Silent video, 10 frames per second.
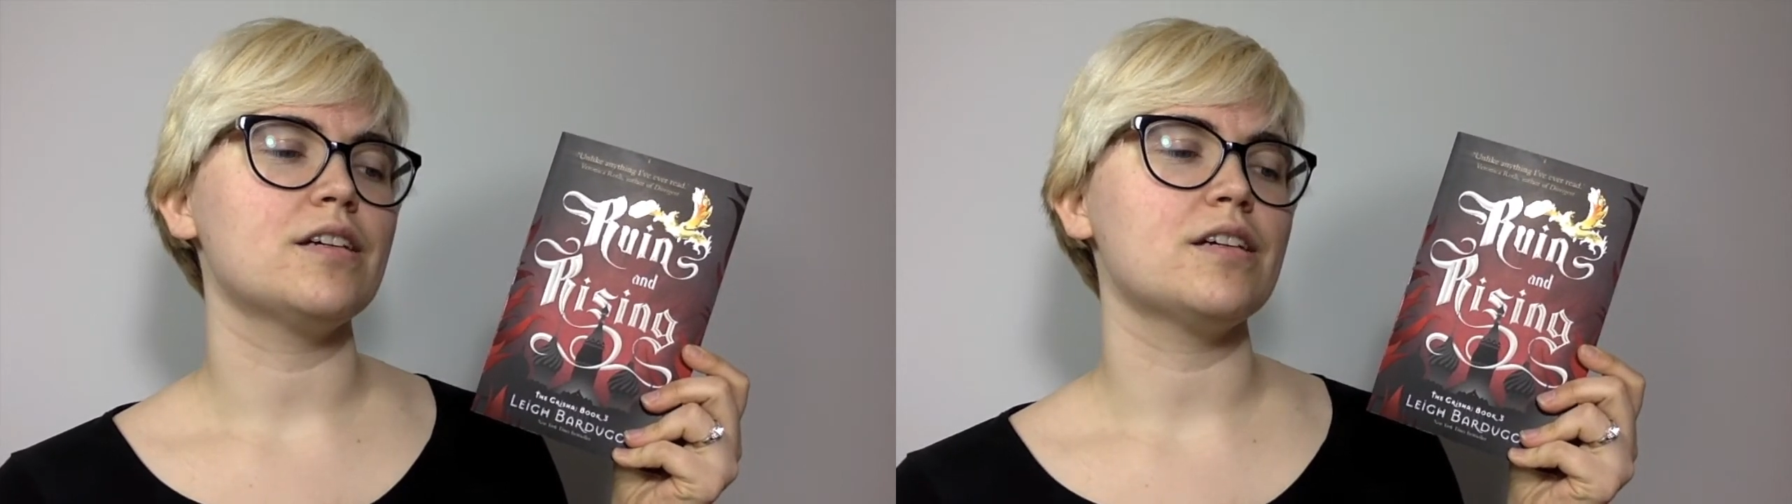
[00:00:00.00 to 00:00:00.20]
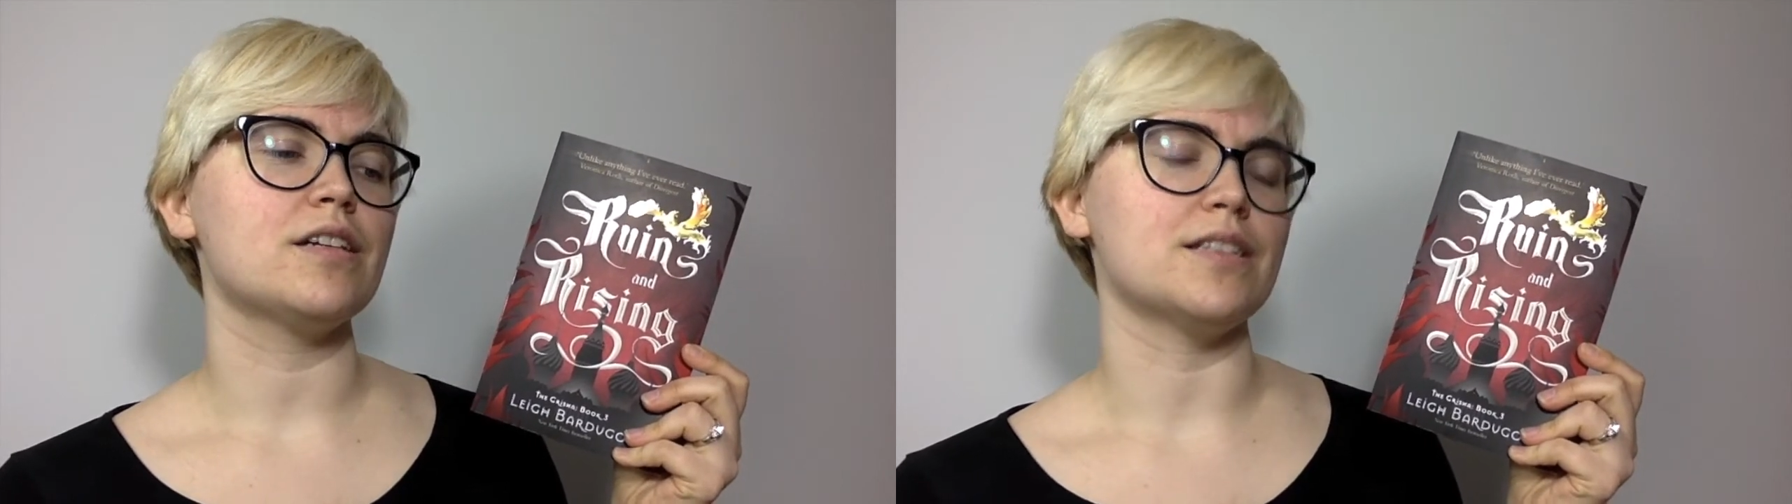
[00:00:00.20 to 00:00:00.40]

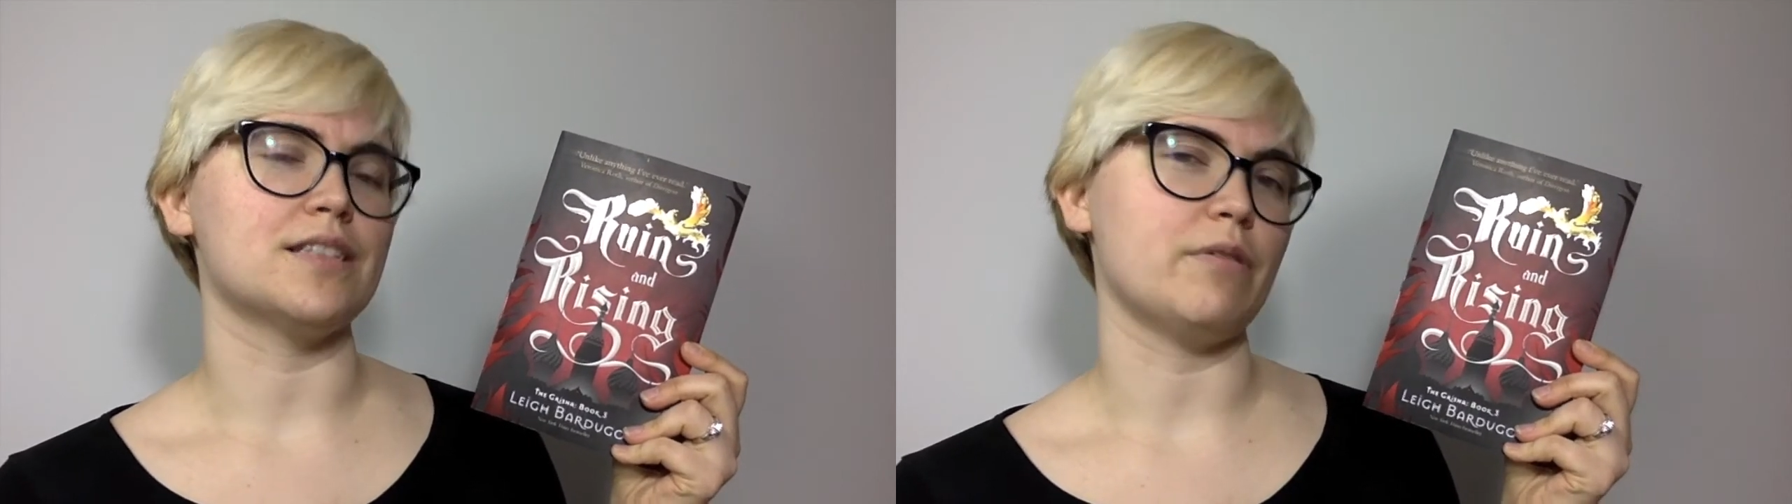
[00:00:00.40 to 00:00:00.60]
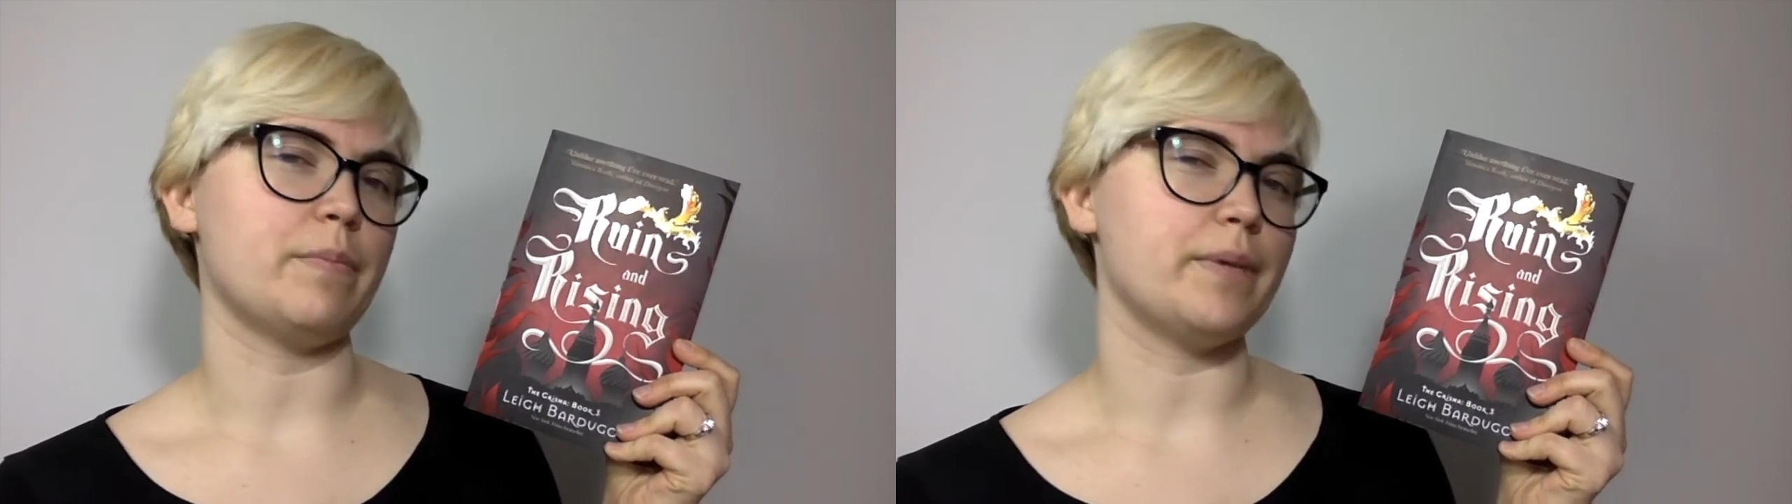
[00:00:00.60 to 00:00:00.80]
because
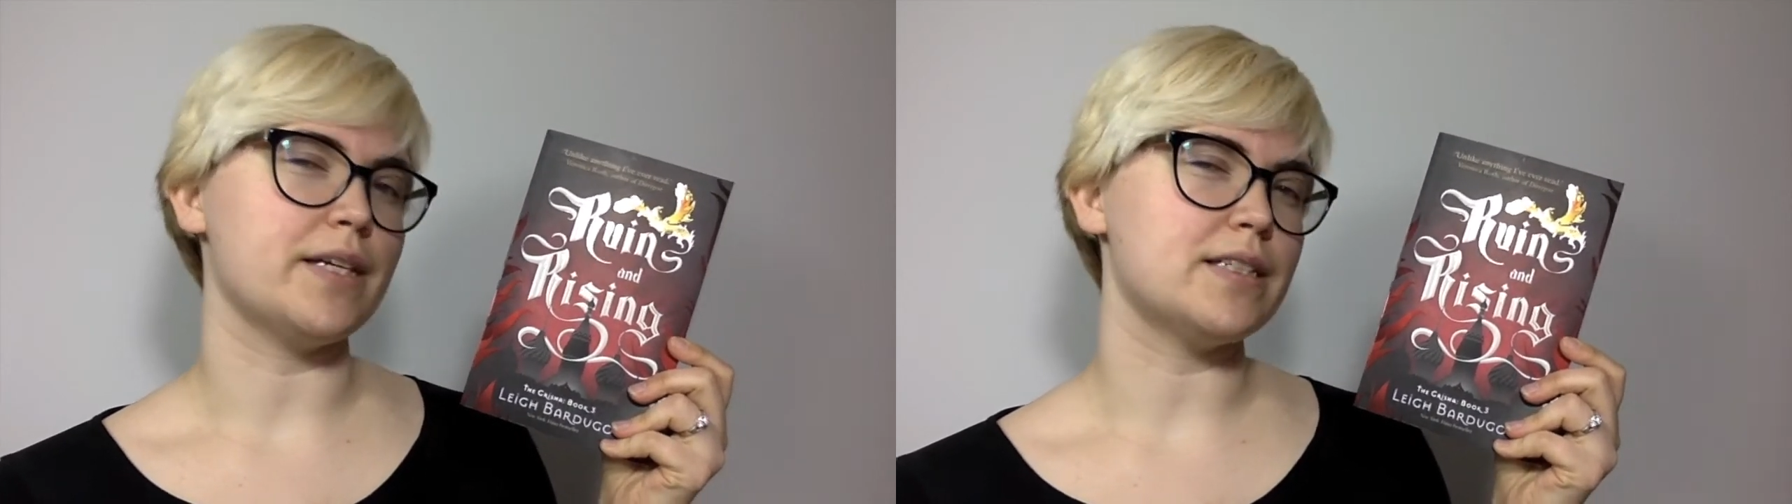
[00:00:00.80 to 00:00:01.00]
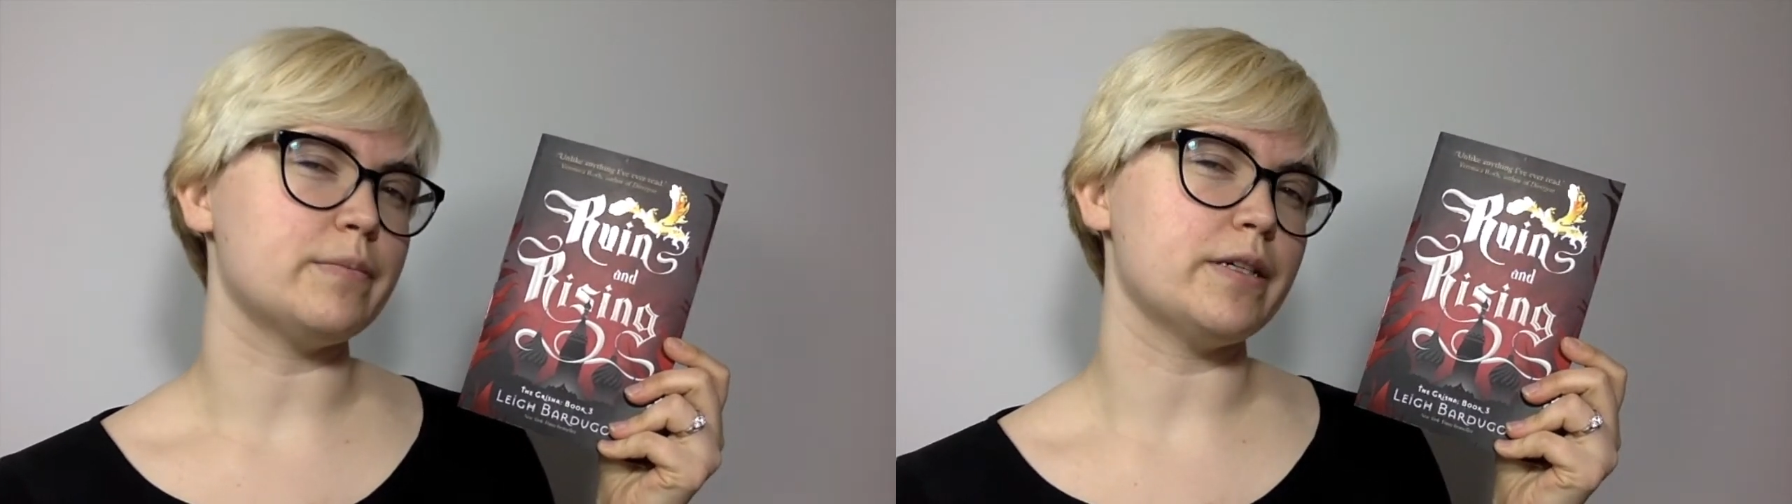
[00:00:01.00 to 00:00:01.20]
there were
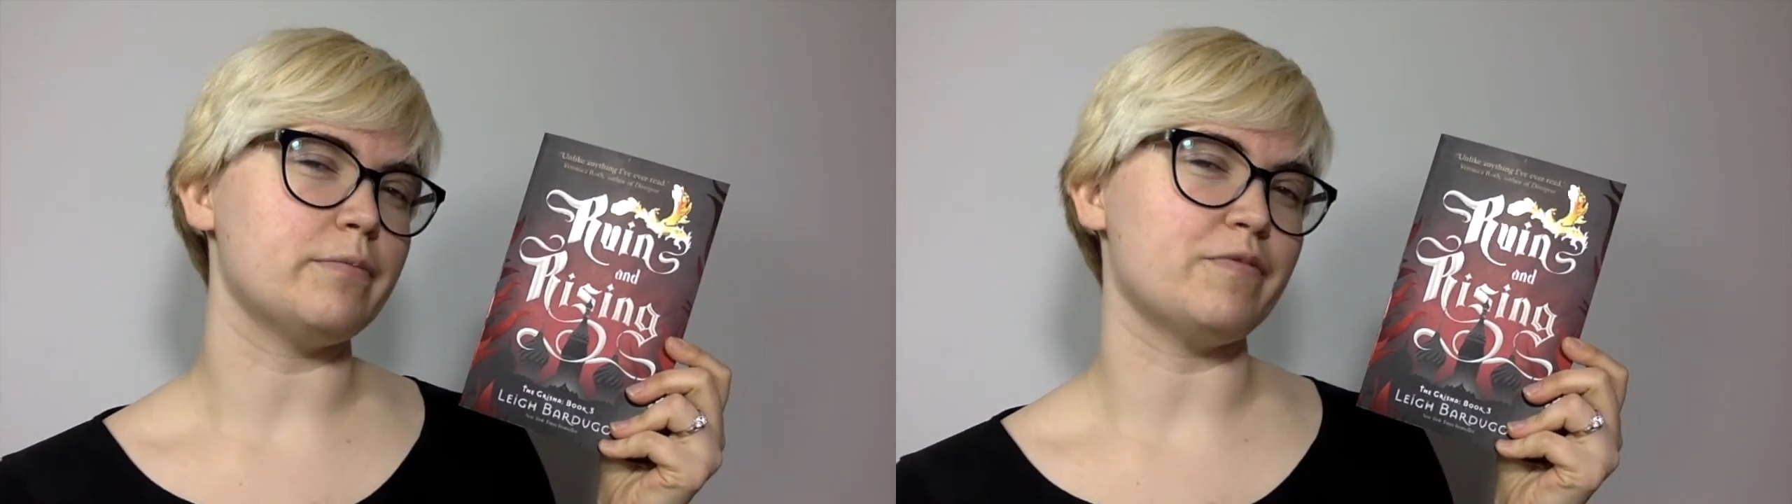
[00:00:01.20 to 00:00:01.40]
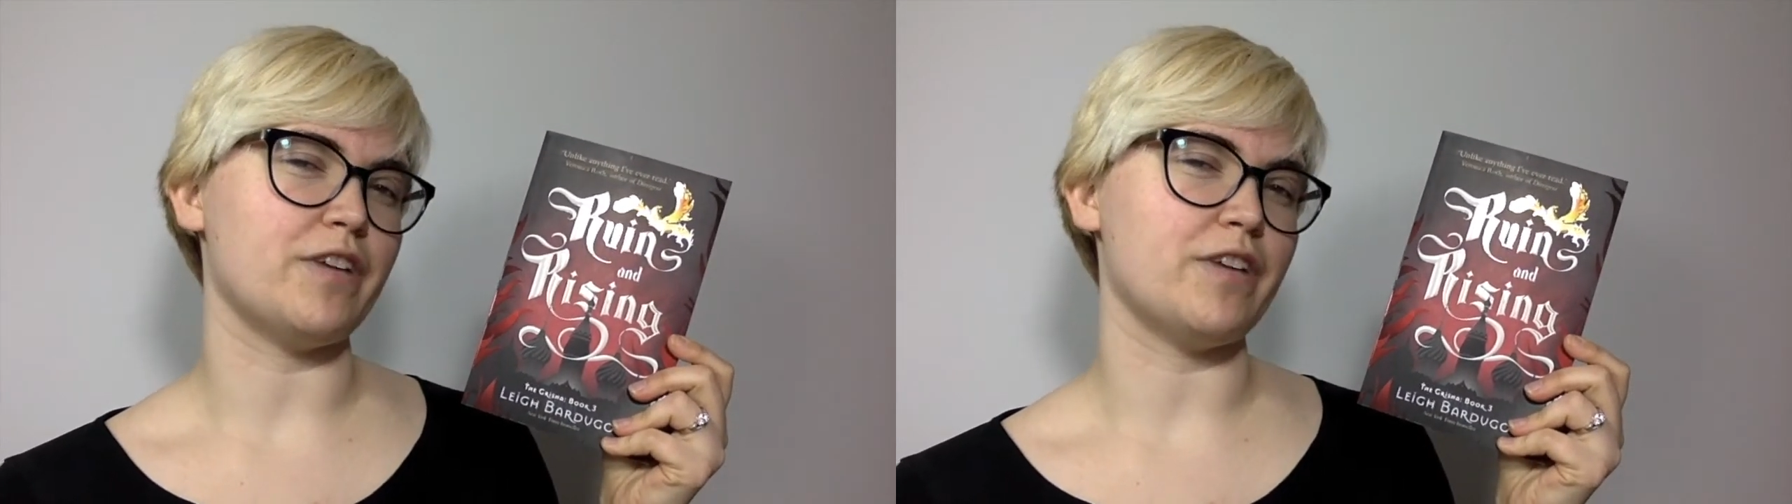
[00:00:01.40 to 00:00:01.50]
bits a bit